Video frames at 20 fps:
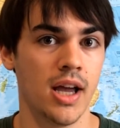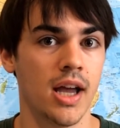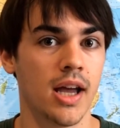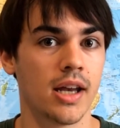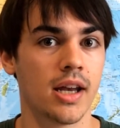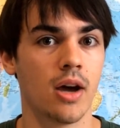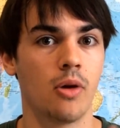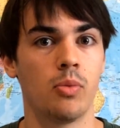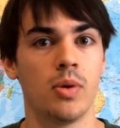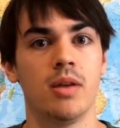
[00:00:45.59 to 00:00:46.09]

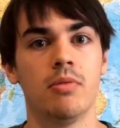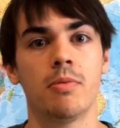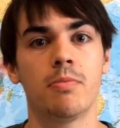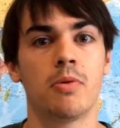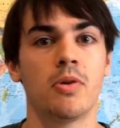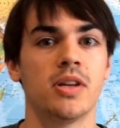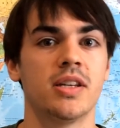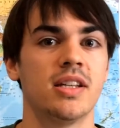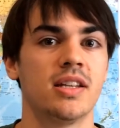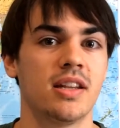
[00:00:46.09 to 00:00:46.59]
Now we were
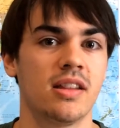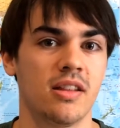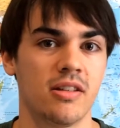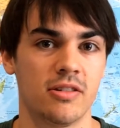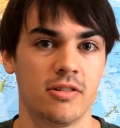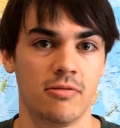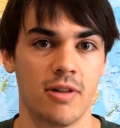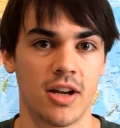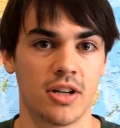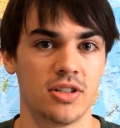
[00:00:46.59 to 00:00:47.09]
pointed in the
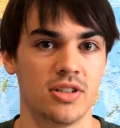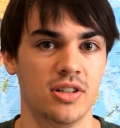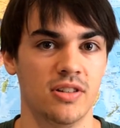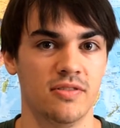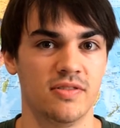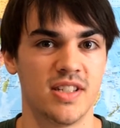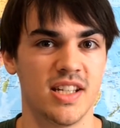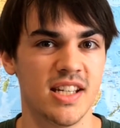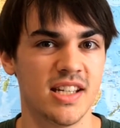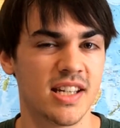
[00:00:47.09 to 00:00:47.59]
direction
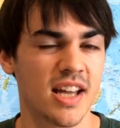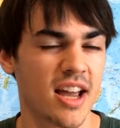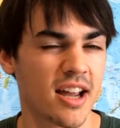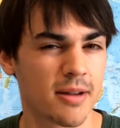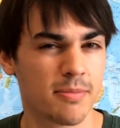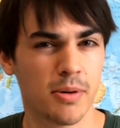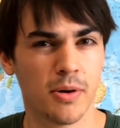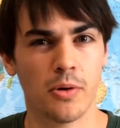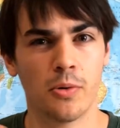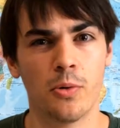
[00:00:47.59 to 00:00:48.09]
of DTAC,
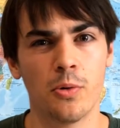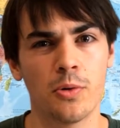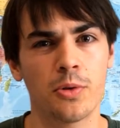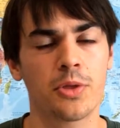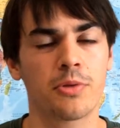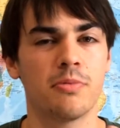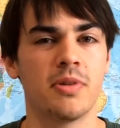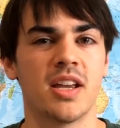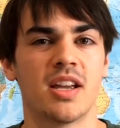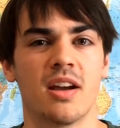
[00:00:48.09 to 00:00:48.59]
but all
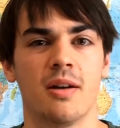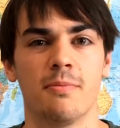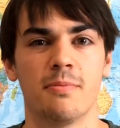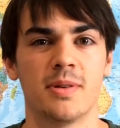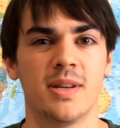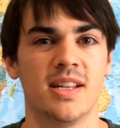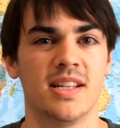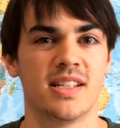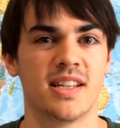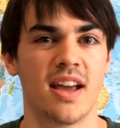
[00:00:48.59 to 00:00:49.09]
3
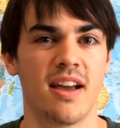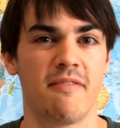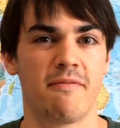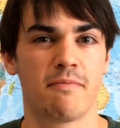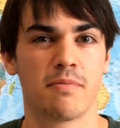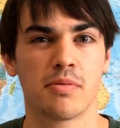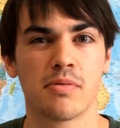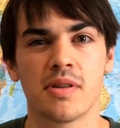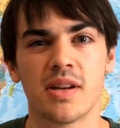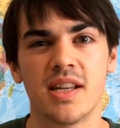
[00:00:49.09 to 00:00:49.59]
companies have
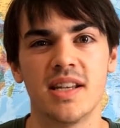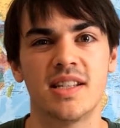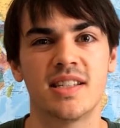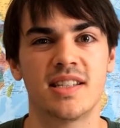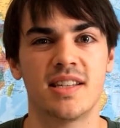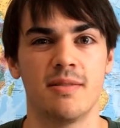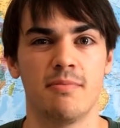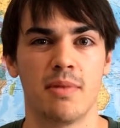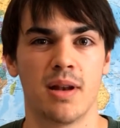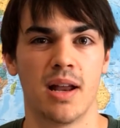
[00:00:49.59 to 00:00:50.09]
pretty
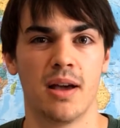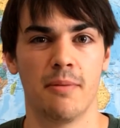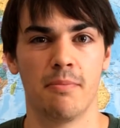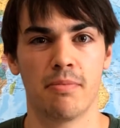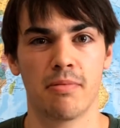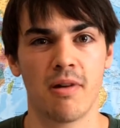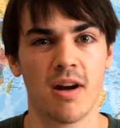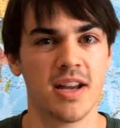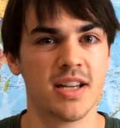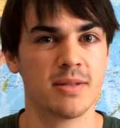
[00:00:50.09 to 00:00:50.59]
similar
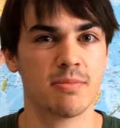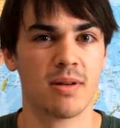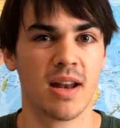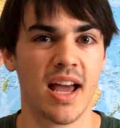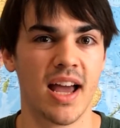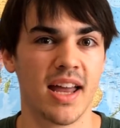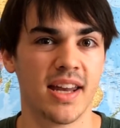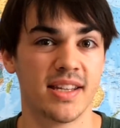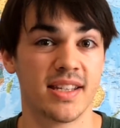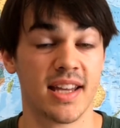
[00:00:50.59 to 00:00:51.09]
price
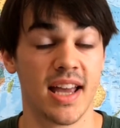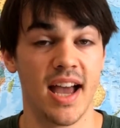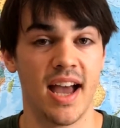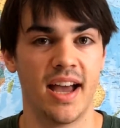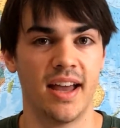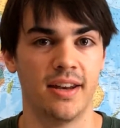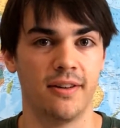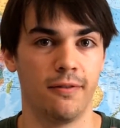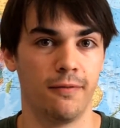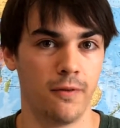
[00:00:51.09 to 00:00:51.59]
plans
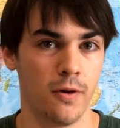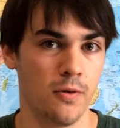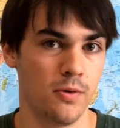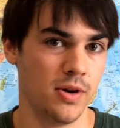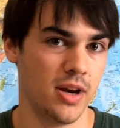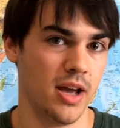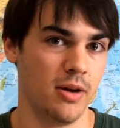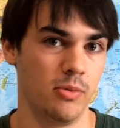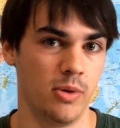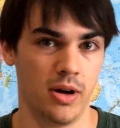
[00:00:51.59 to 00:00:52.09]
and phone
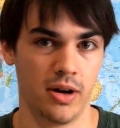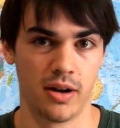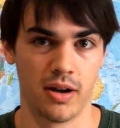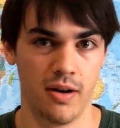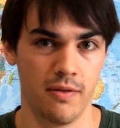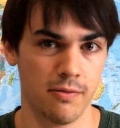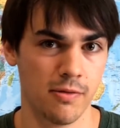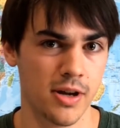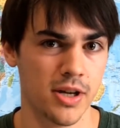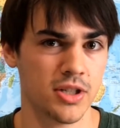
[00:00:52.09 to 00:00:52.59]
network
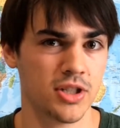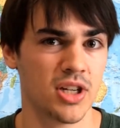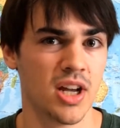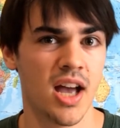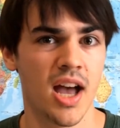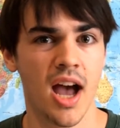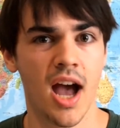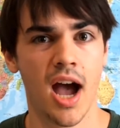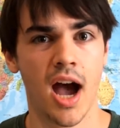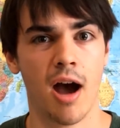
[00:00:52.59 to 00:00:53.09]
coverage.
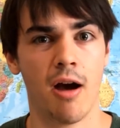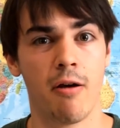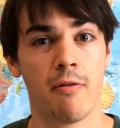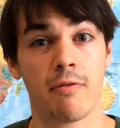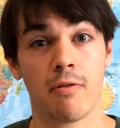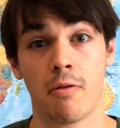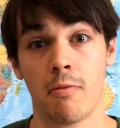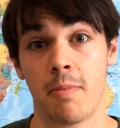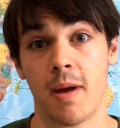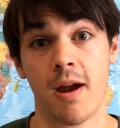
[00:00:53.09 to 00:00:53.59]

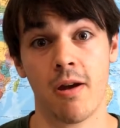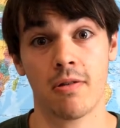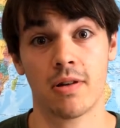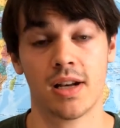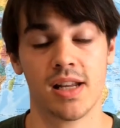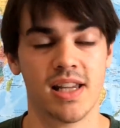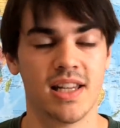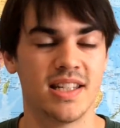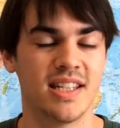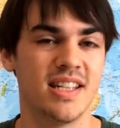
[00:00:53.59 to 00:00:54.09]
However,
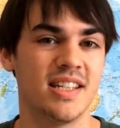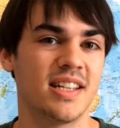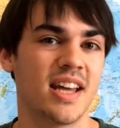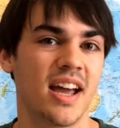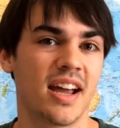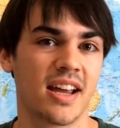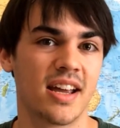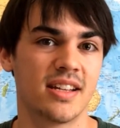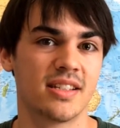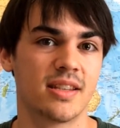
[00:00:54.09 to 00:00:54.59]
apparently
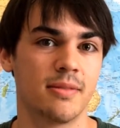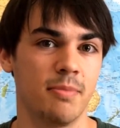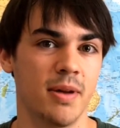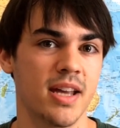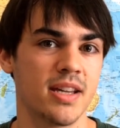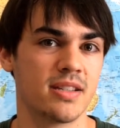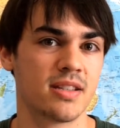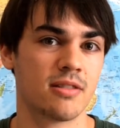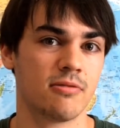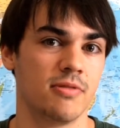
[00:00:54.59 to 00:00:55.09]
DTAC has the
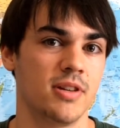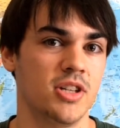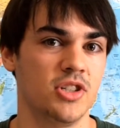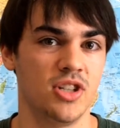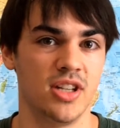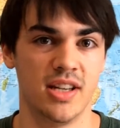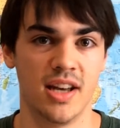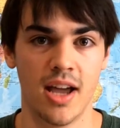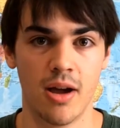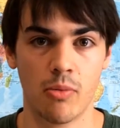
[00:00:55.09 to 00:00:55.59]
best
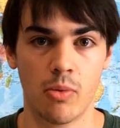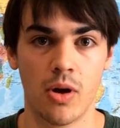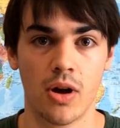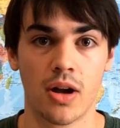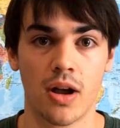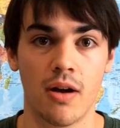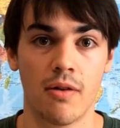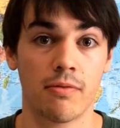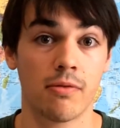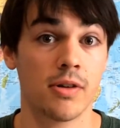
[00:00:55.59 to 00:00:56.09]
3G network
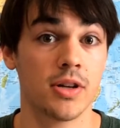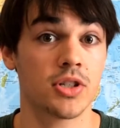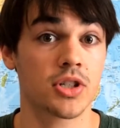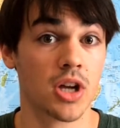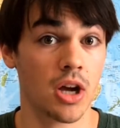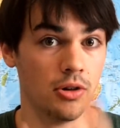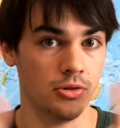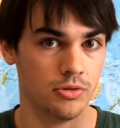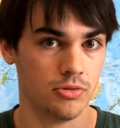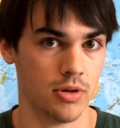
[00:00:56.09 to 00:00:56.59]
coverage
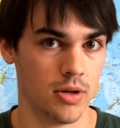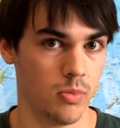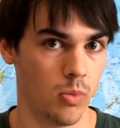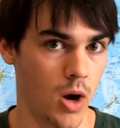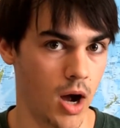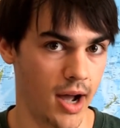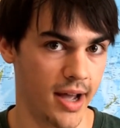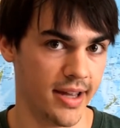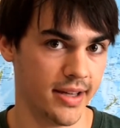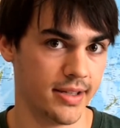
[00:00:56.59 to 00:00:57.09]

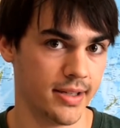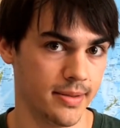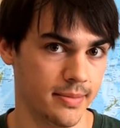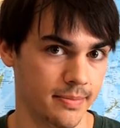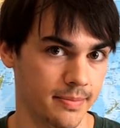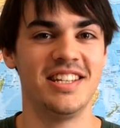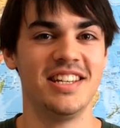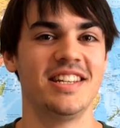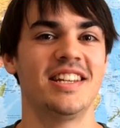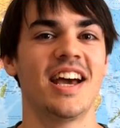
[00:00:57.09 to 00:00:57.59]
countrywide.
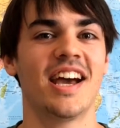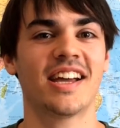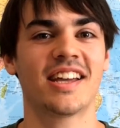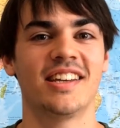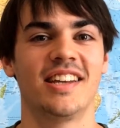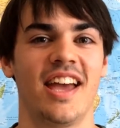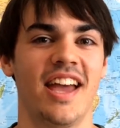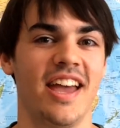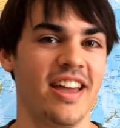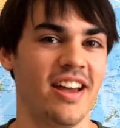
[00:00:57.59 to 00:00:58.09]
DTAC
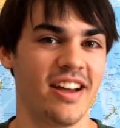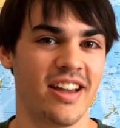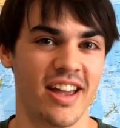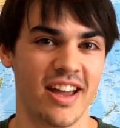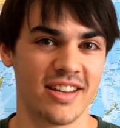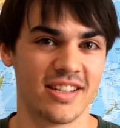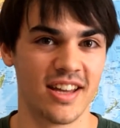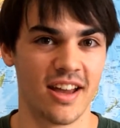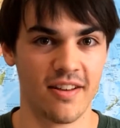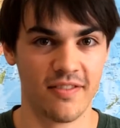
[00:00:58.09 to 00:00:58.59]
and
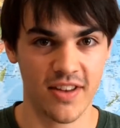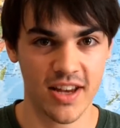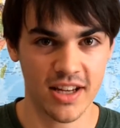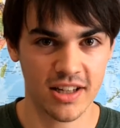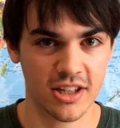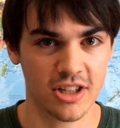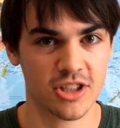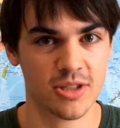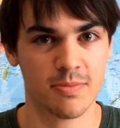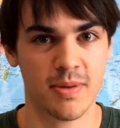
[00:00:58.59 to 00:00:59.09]
AIS have
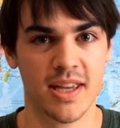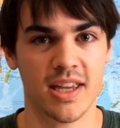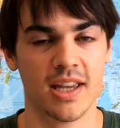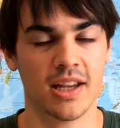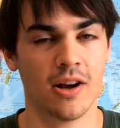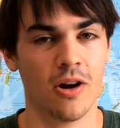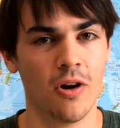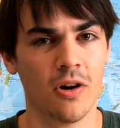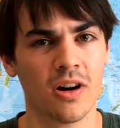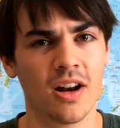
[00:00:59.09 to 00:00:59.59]
English-speaking
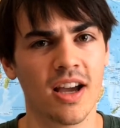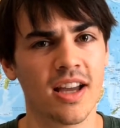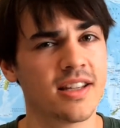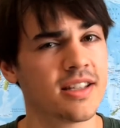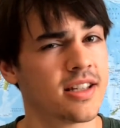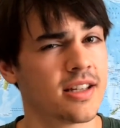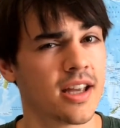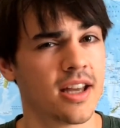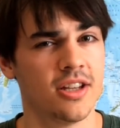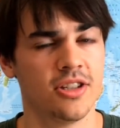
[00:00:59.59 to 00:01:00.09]
hotlines
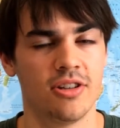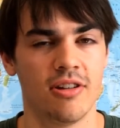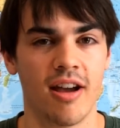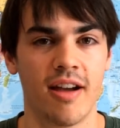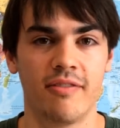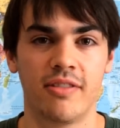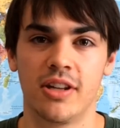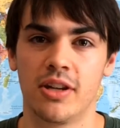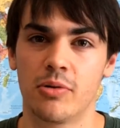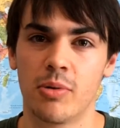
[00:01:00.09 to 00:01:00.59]
in case you
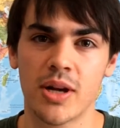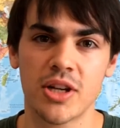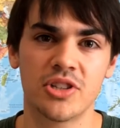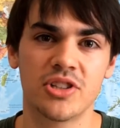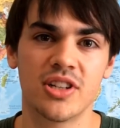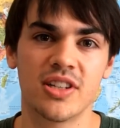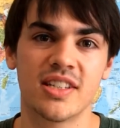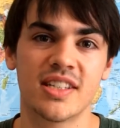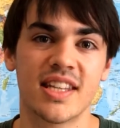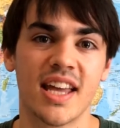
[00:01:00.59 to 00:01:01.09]
have any
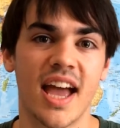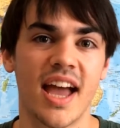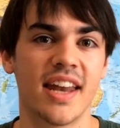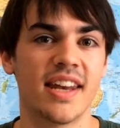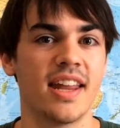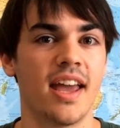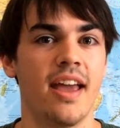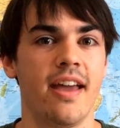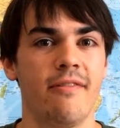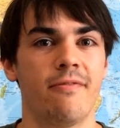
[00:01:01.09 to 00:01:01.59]
questions,
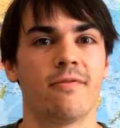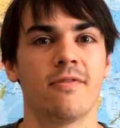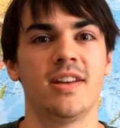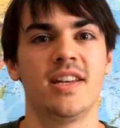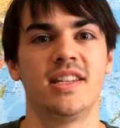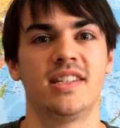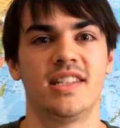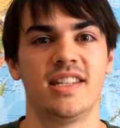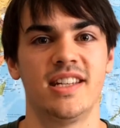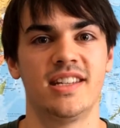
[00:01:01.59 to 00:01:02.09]
and
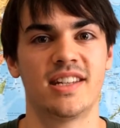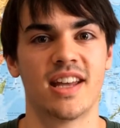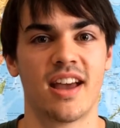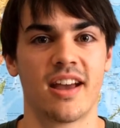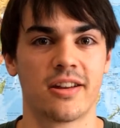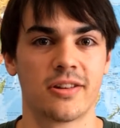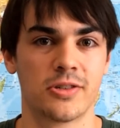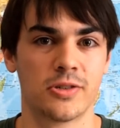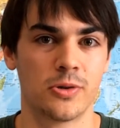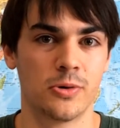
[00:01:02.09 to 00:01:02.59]
every
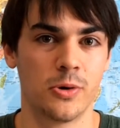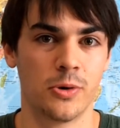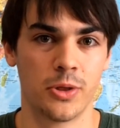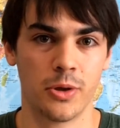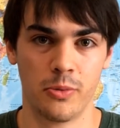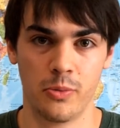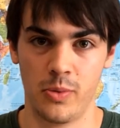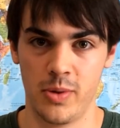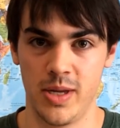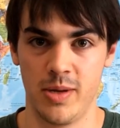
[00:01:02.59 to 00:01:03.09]
DTAC store
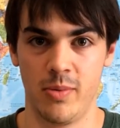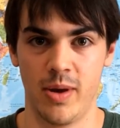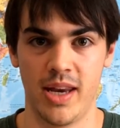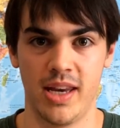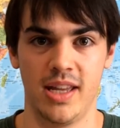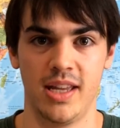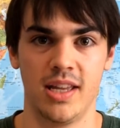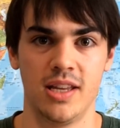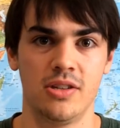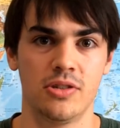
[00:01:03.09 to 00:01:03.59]
that we went
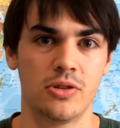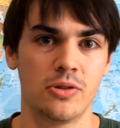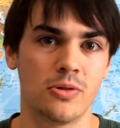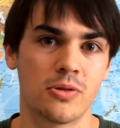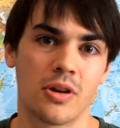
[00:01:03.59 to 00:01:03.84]
into